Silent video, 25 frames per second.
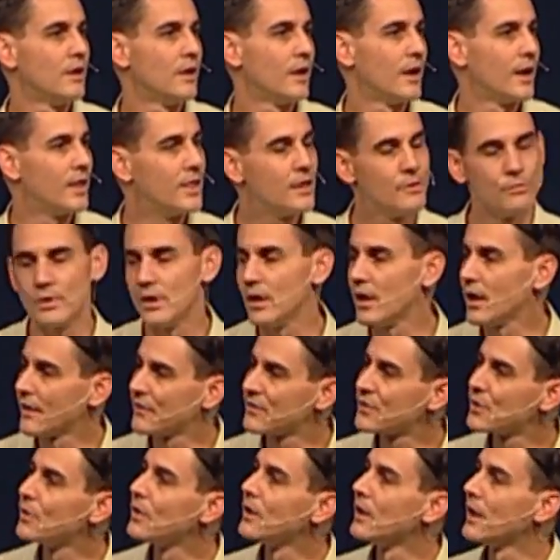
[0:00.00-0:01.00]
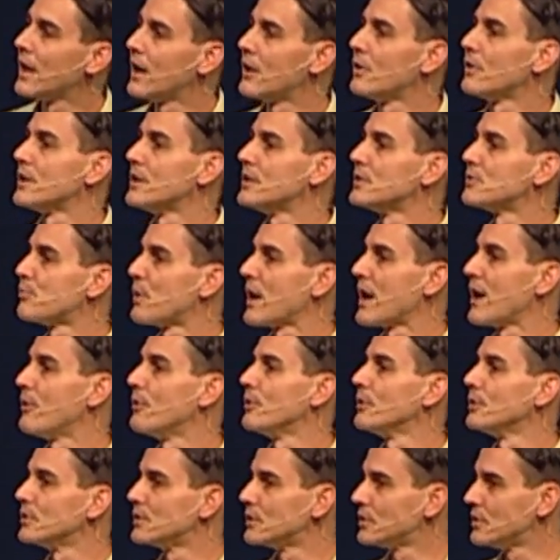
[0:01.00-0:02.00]
And then we have to allow His
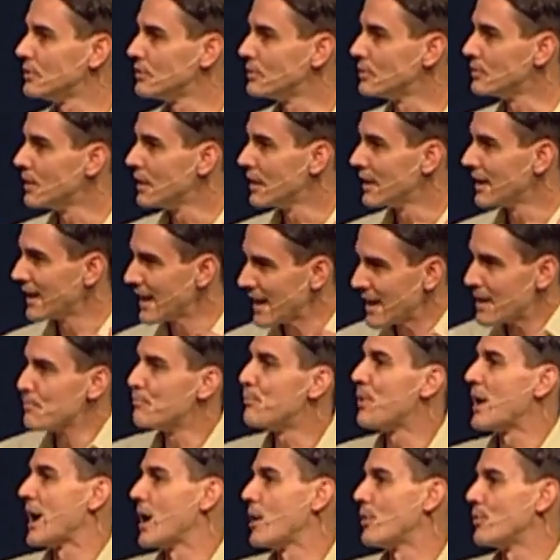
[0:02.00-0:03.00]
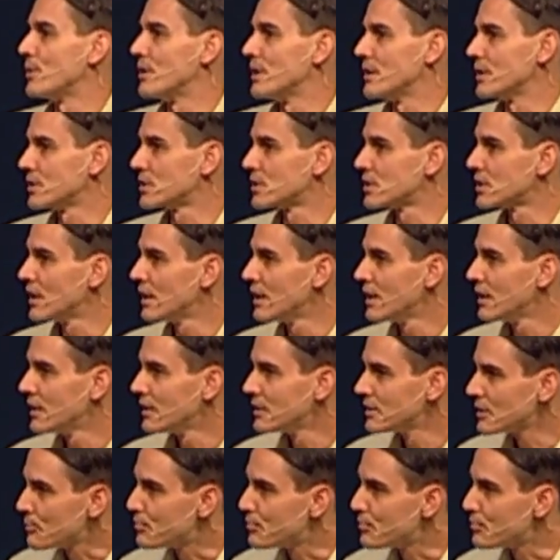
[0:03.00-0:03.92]
power to empower us to